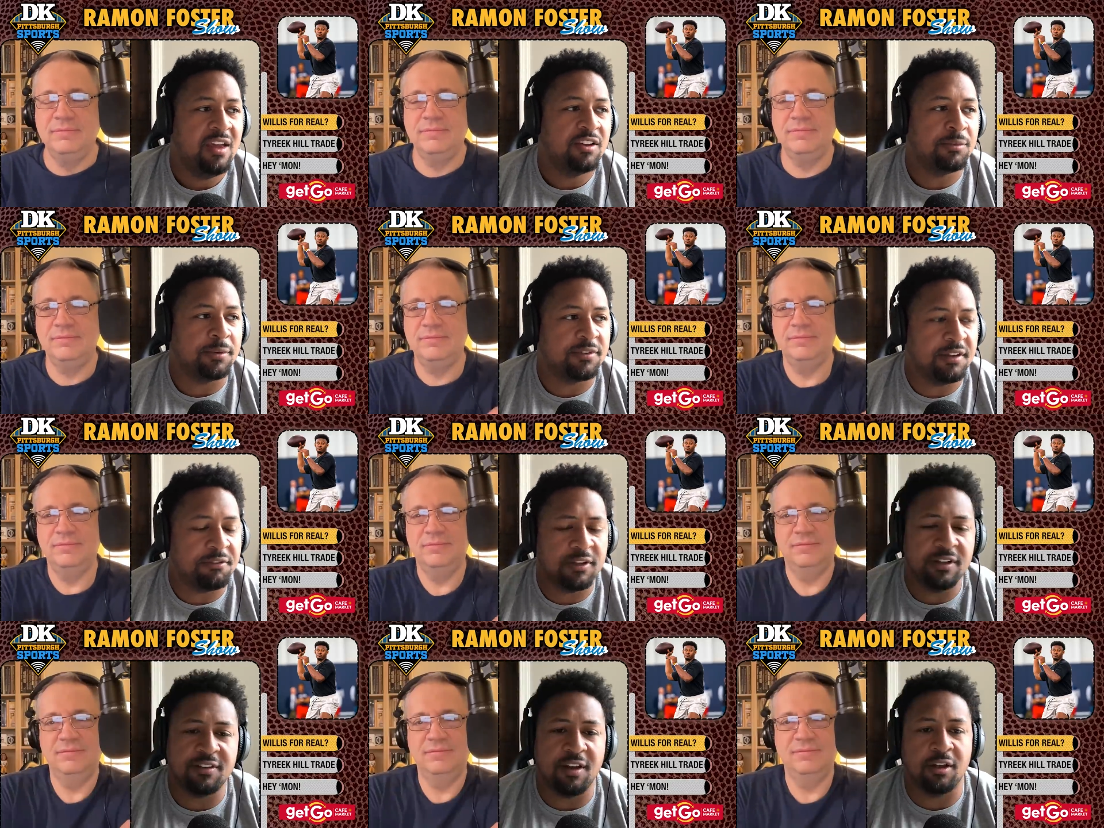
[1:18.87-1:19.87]

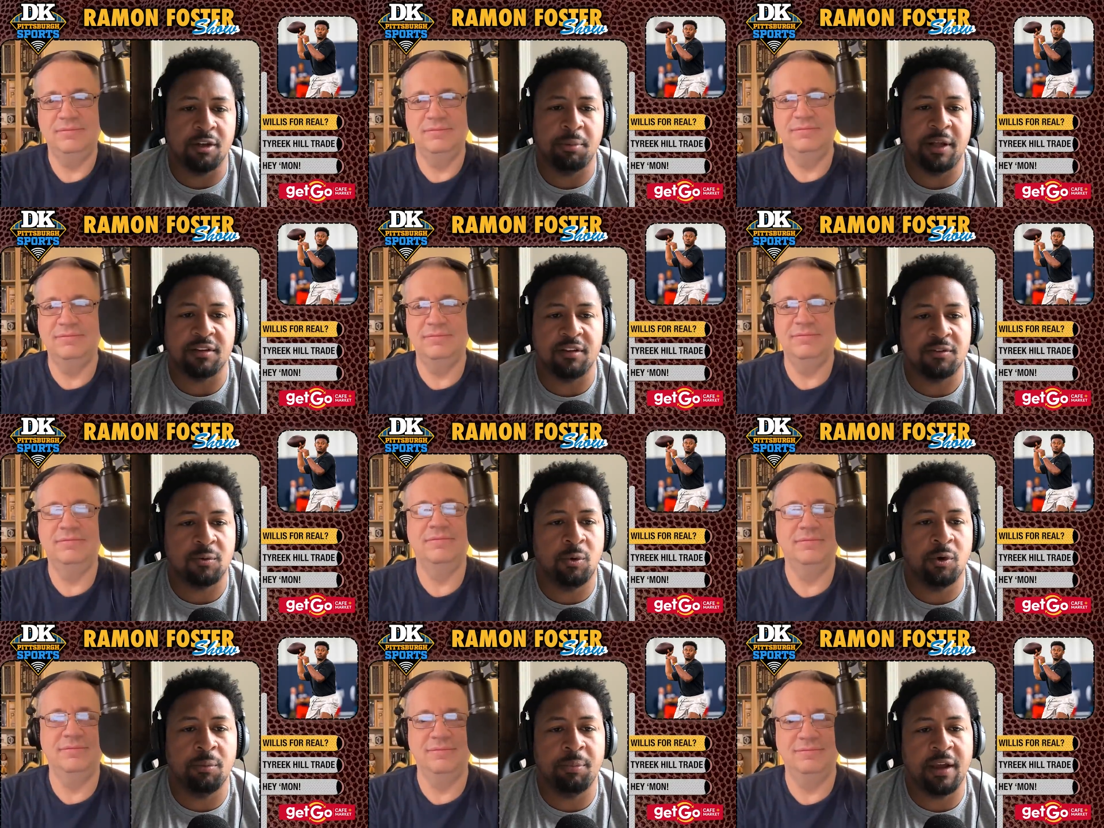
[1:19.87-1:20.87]
Speaker 1: Specifically talking about these
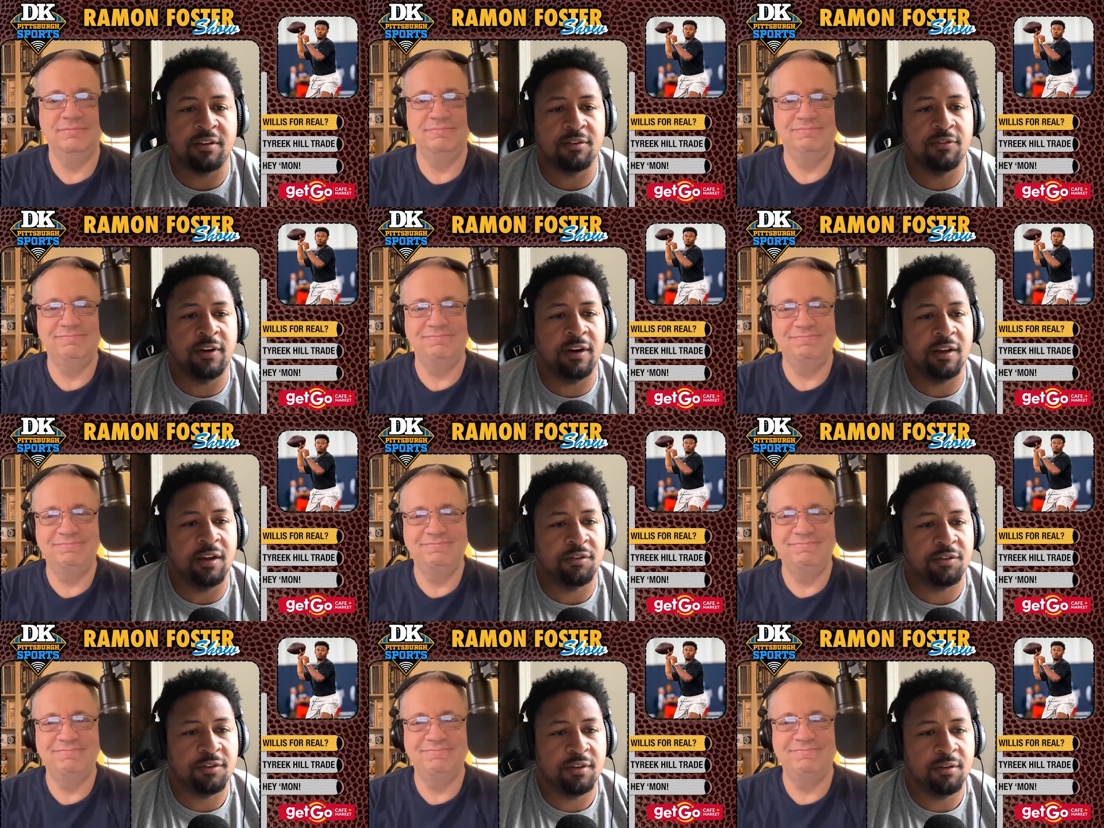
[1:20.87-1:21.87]
quarterbacks is very
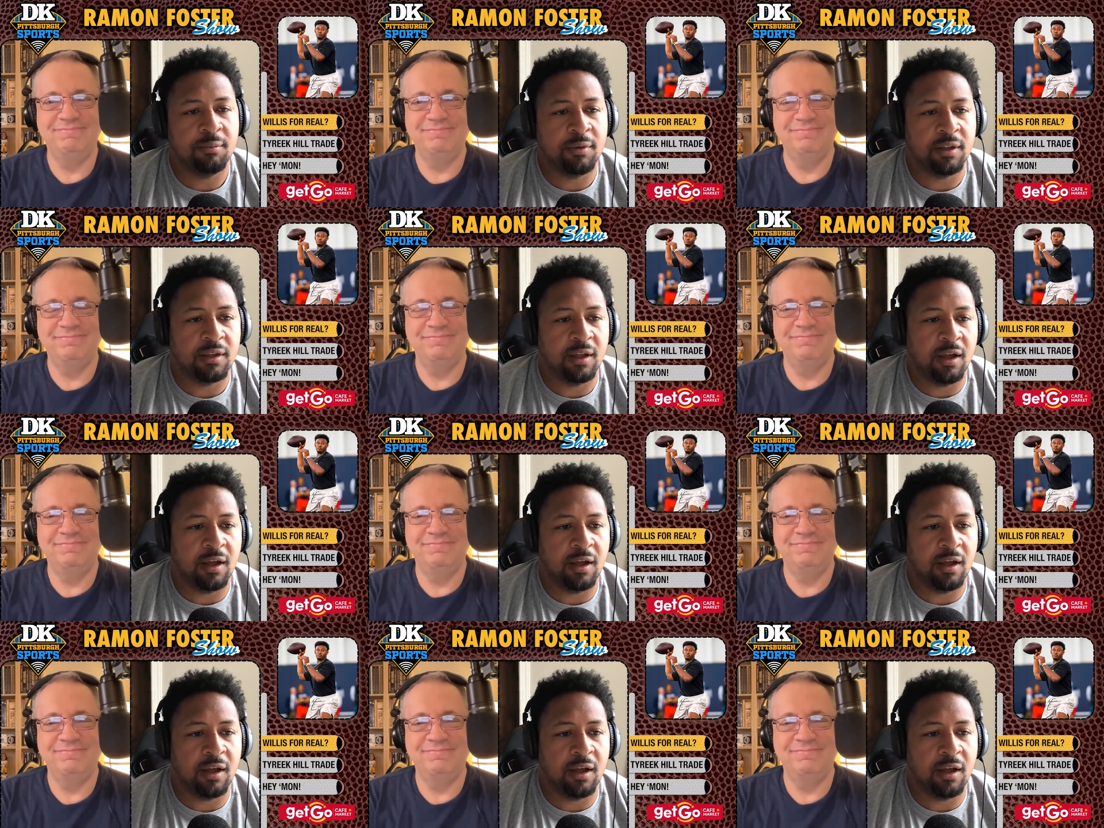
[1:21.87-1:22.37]
interesting to me.